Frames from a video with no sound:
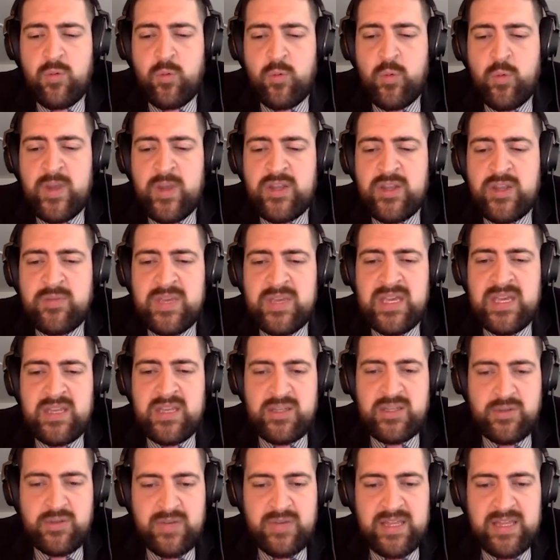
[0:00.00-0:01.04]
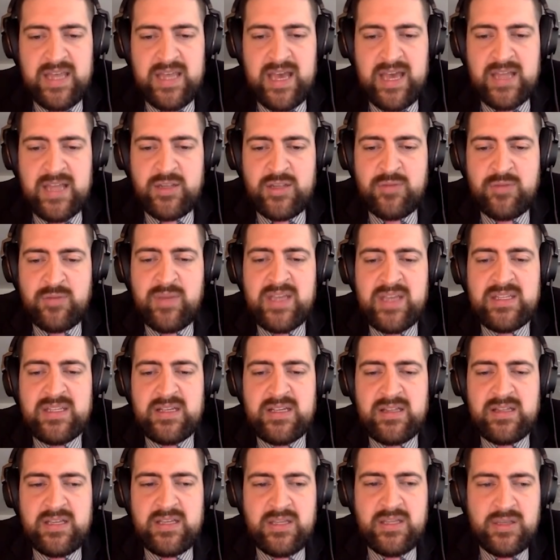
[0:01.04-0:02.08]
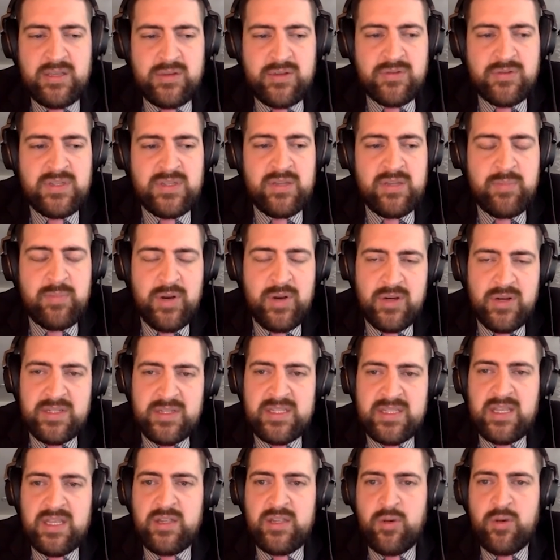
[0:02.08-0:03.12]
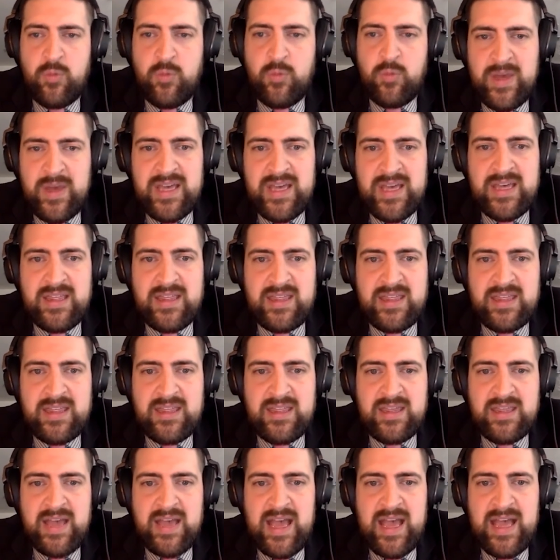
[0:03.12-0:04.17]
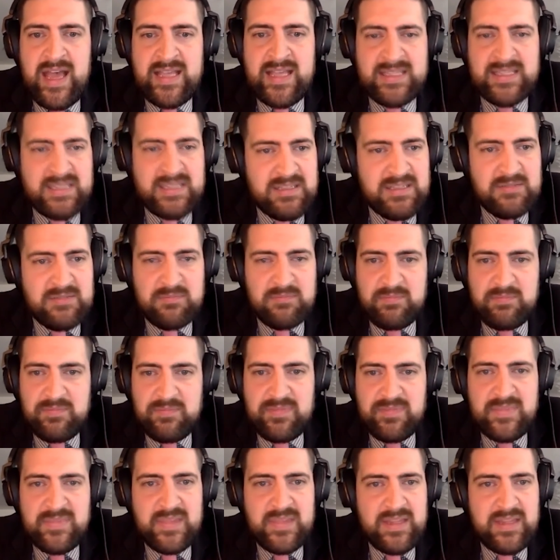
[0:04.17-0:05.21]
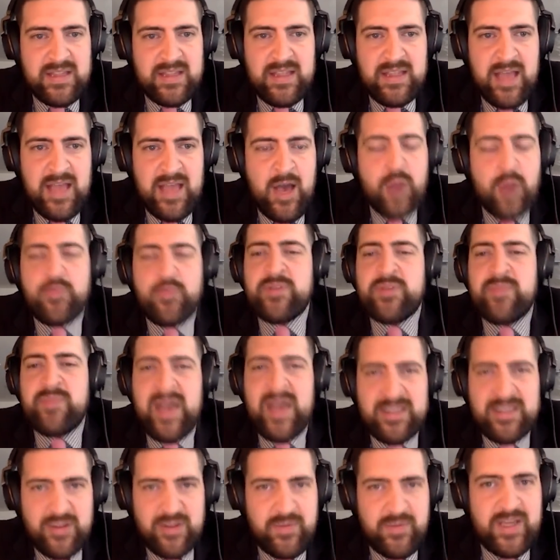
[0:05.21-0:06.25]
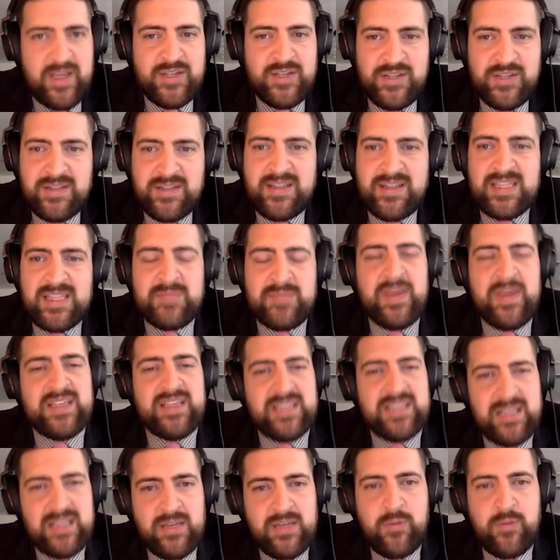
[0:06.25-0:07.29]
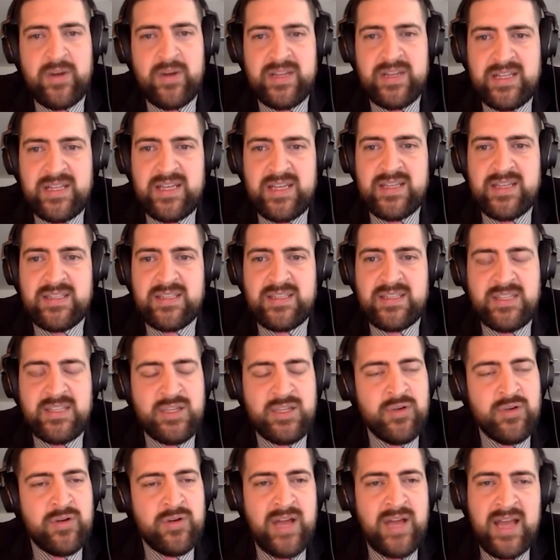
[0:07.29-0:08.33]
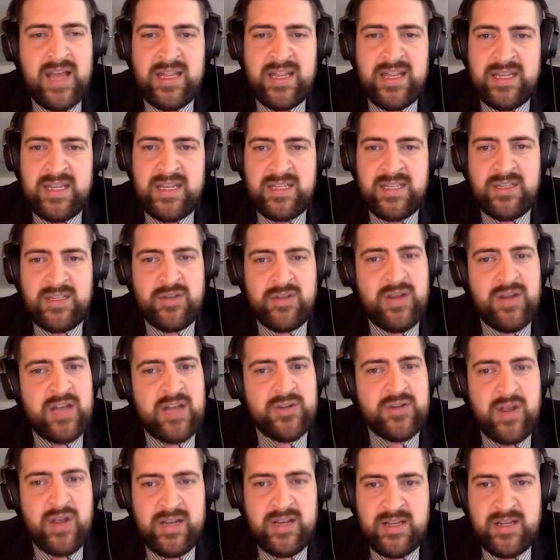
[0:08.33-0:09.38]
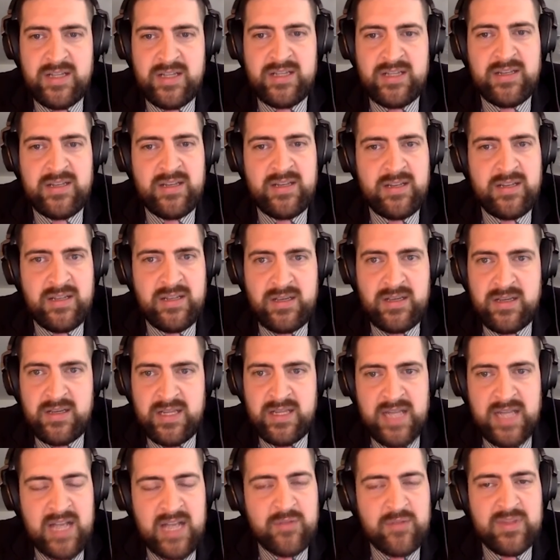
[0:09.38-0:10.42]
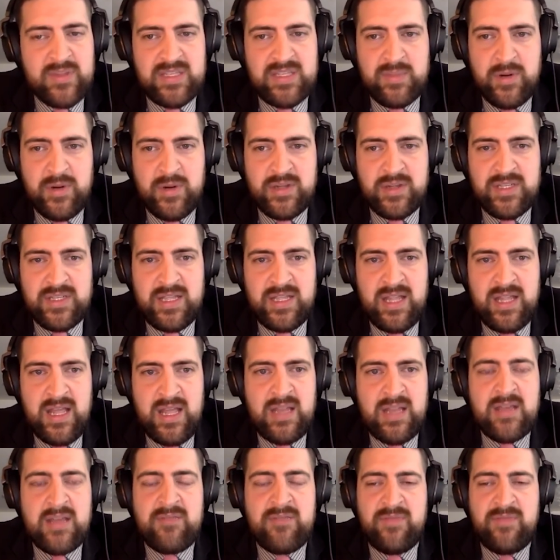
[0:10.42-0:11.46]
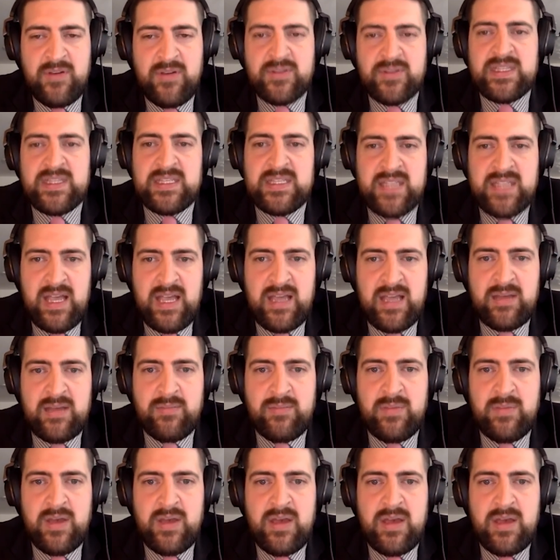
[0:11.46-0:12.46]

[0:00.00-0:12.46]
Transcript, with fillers: when you begin doing that, you basically use the person that you're with as help with masturbation is basically what it is. You're not in it. You're not trying to connect with this person, and it feels the same.